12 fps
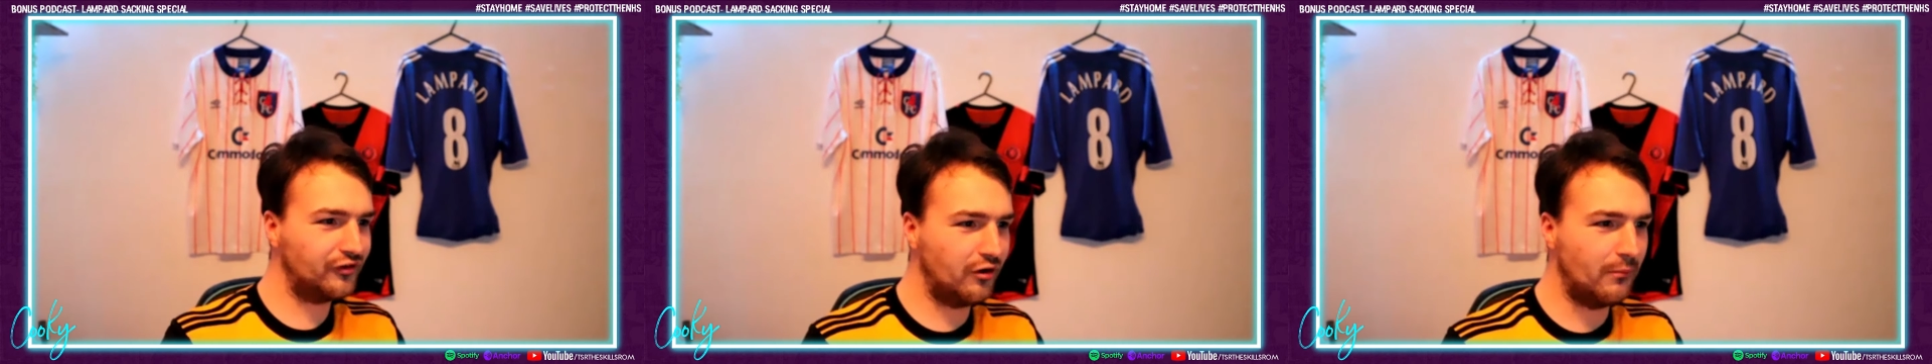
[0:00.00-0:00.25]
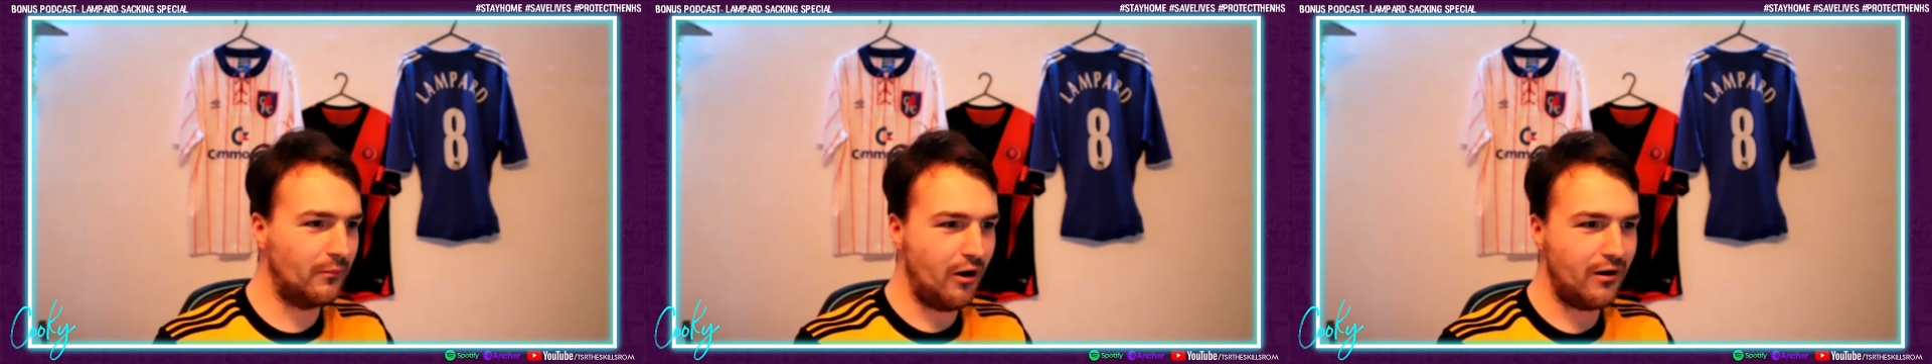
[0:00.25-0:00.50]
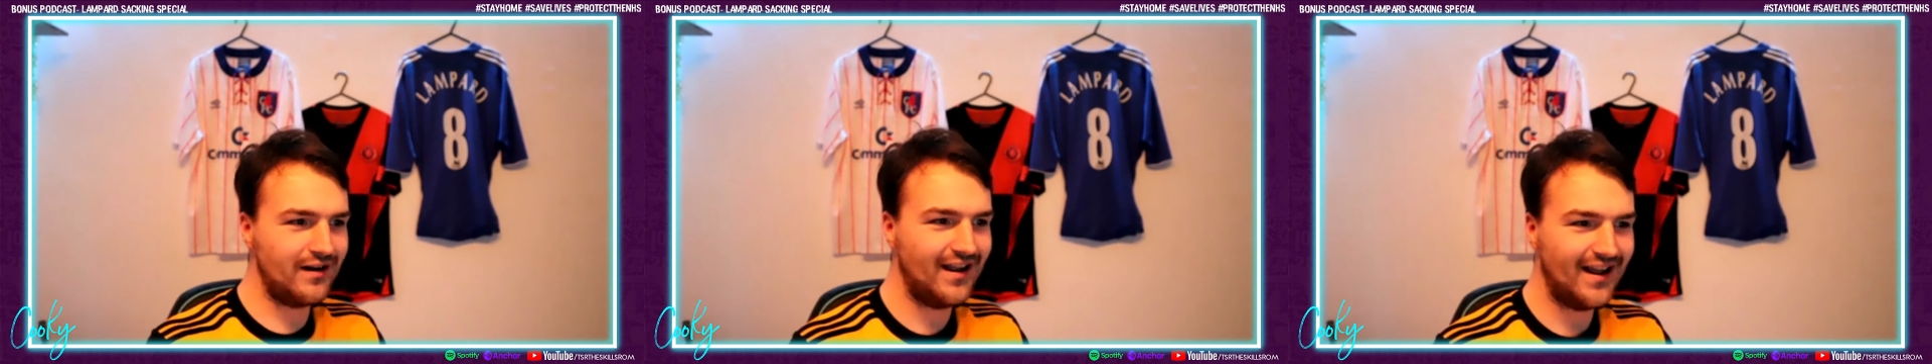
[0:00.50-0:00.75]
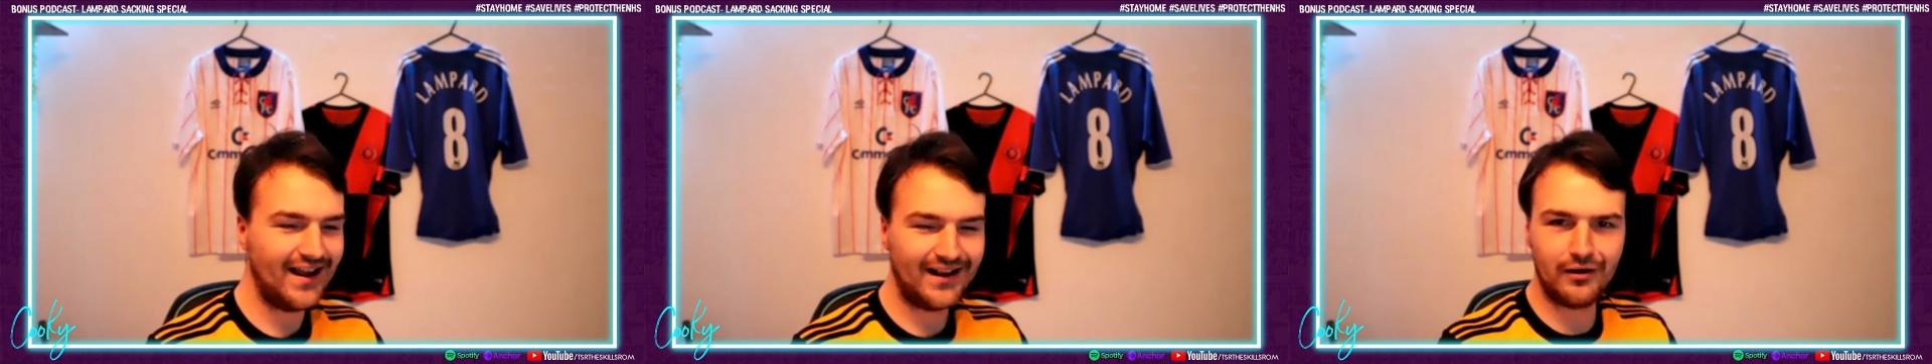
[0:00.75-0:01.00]
Come on,
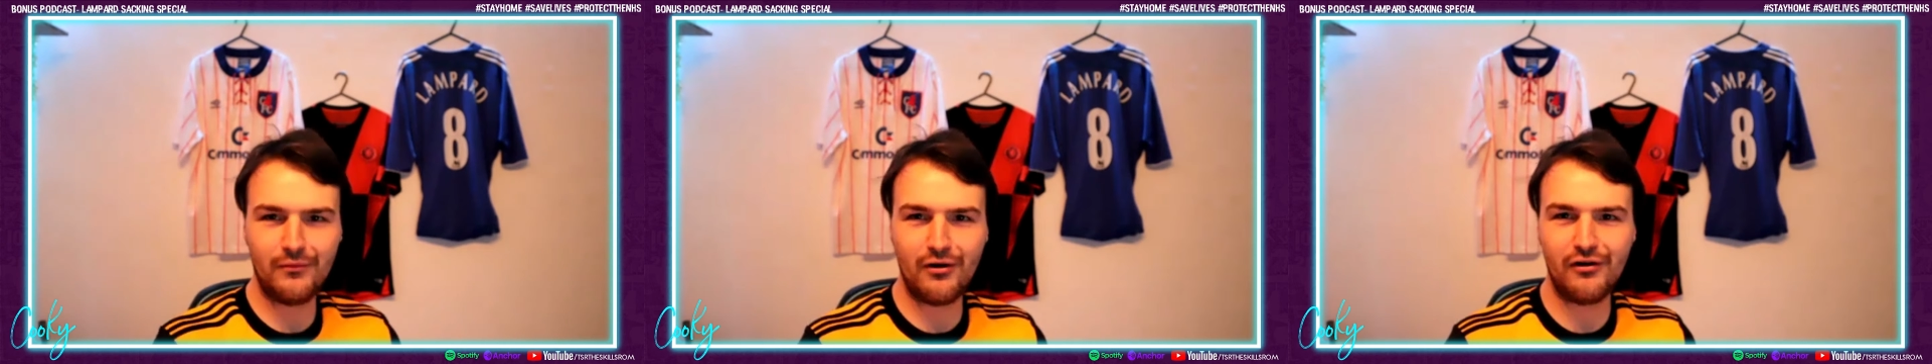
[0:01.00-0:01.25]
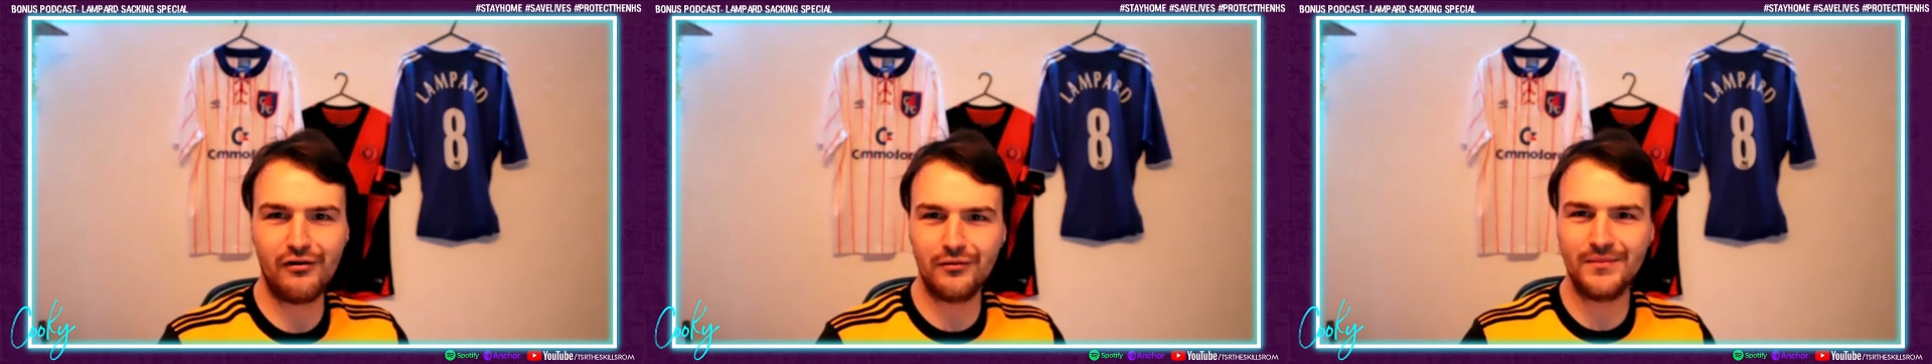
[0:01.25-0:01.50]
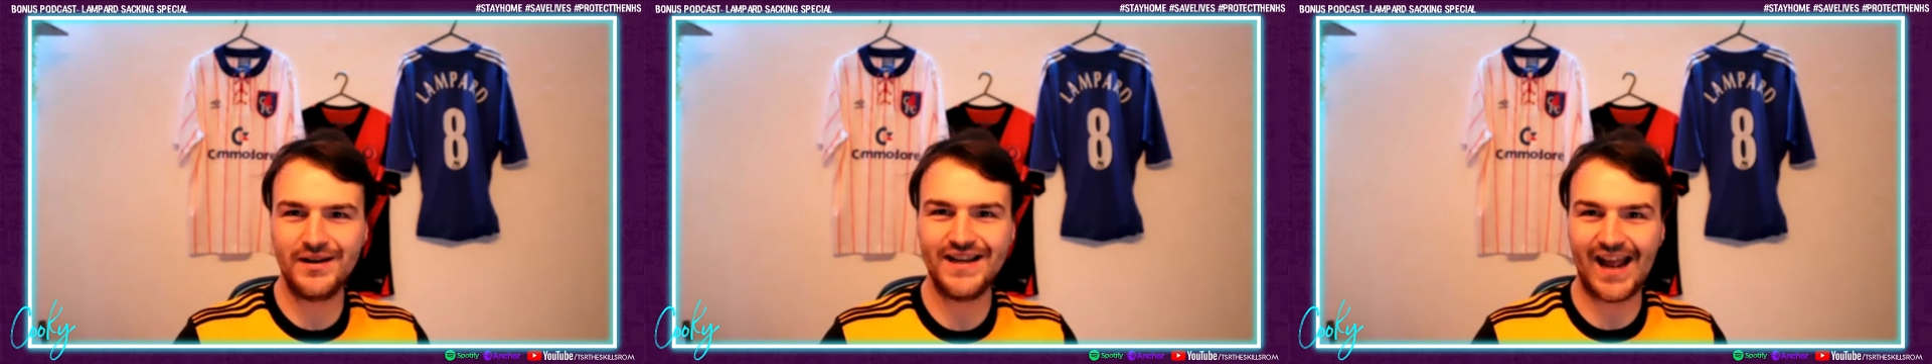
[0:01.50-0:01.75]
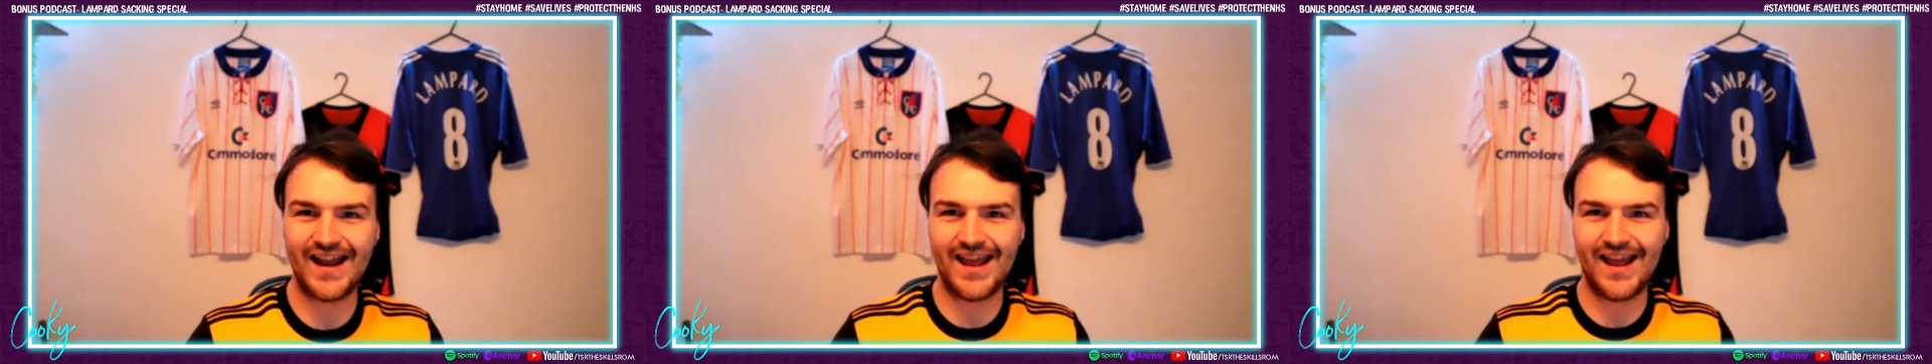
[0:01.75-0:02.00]
come and
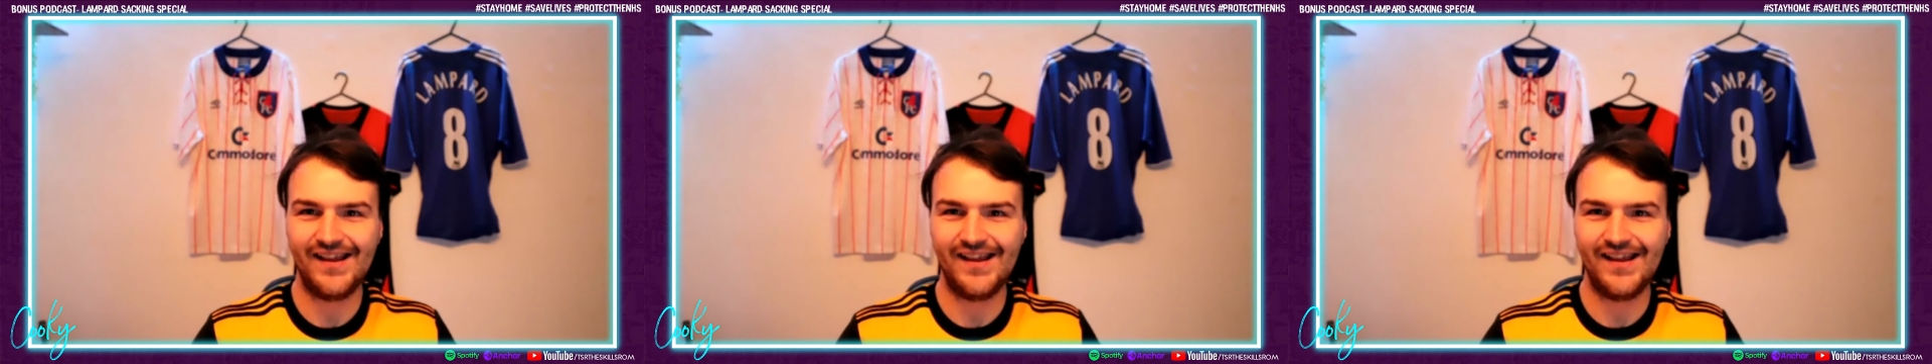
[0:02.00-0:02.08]
get it.